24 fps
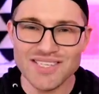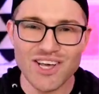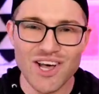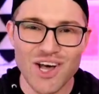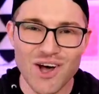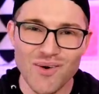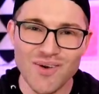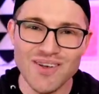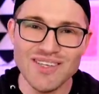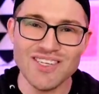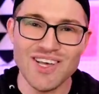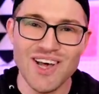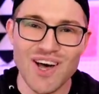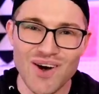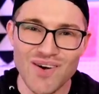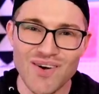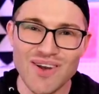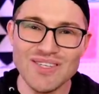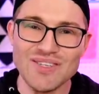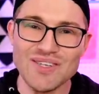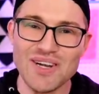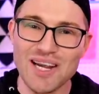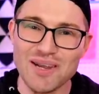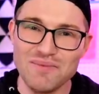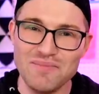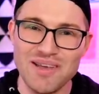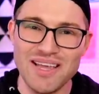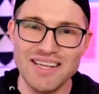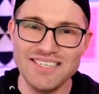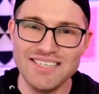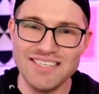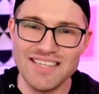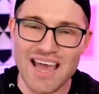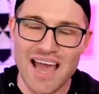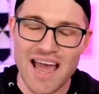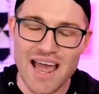always, always
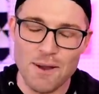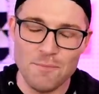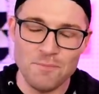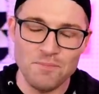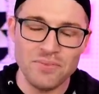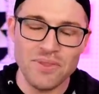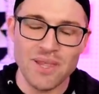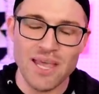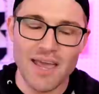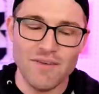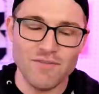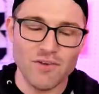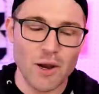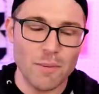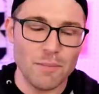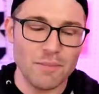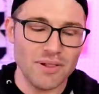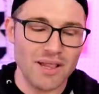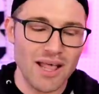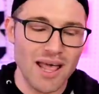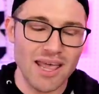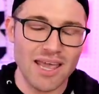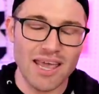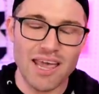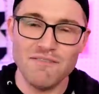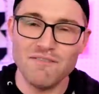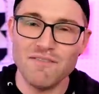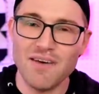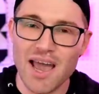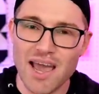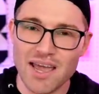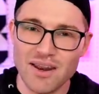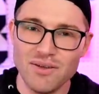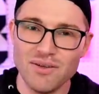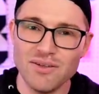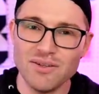recommend that. If you're applying a
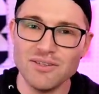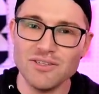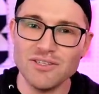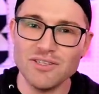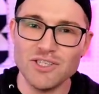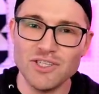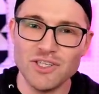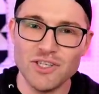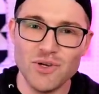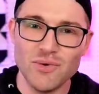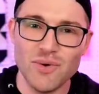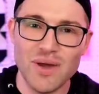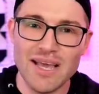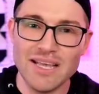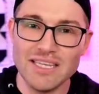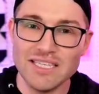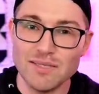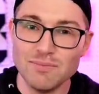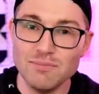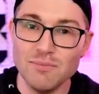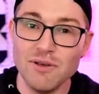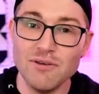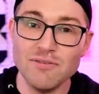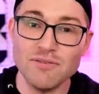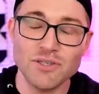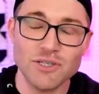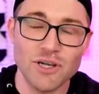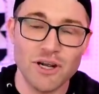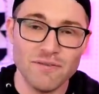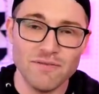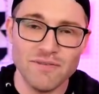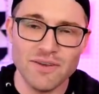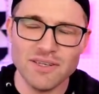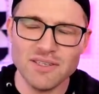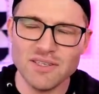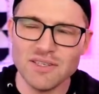vinyl to a smooth
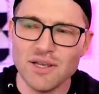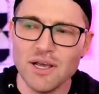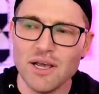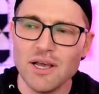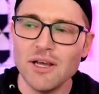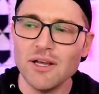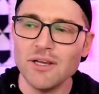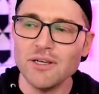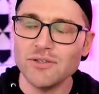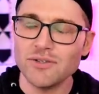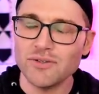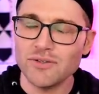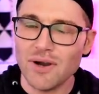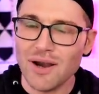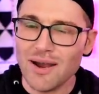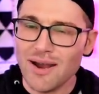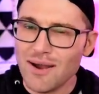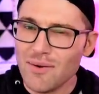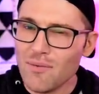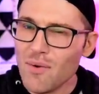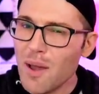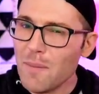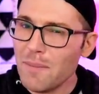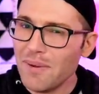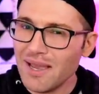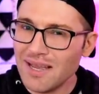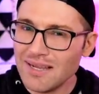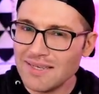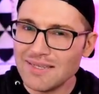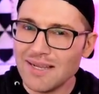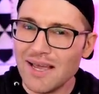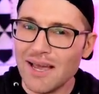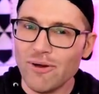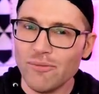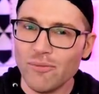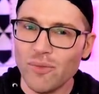surface, try wiping it
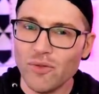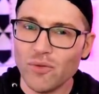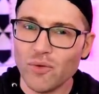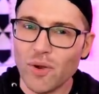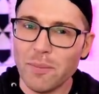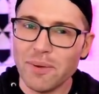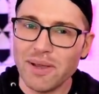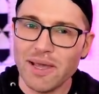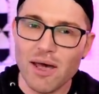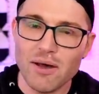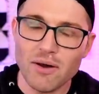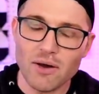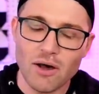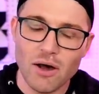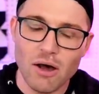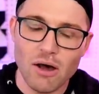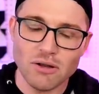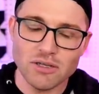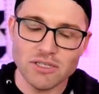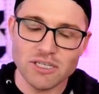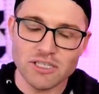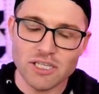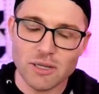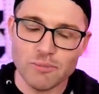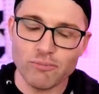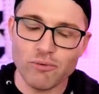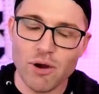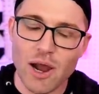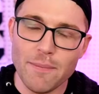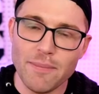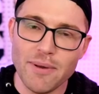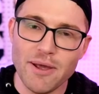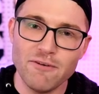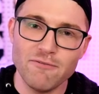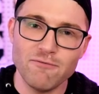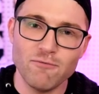down with rubbing alcohol just to
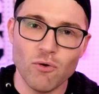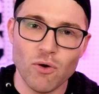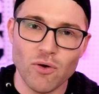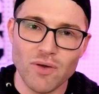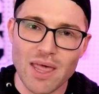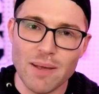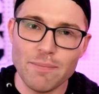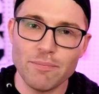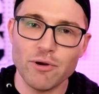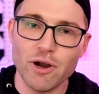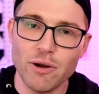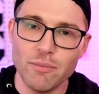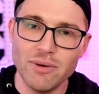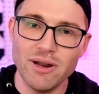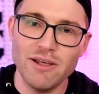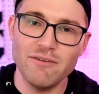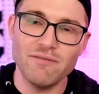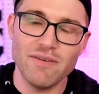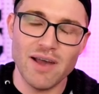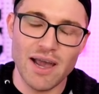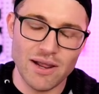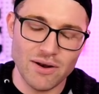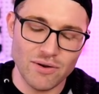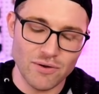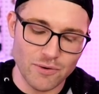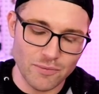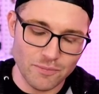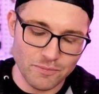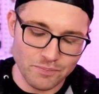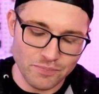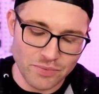prep it for that permanent vinyl.